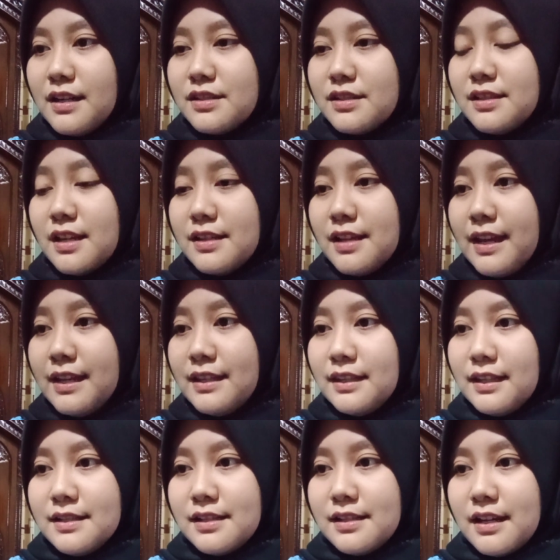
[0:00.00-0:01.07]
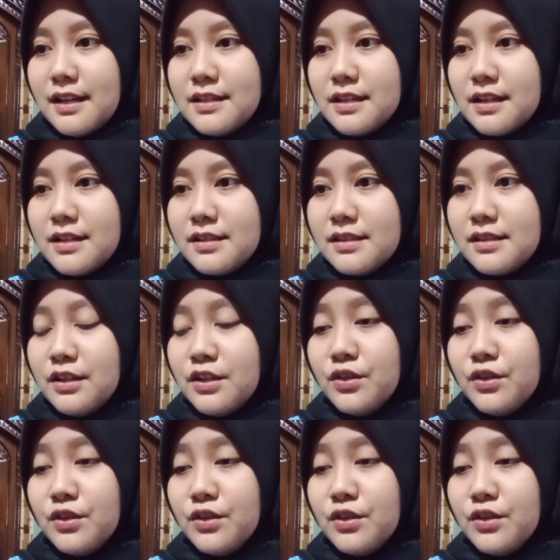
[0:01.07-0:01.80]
society such as the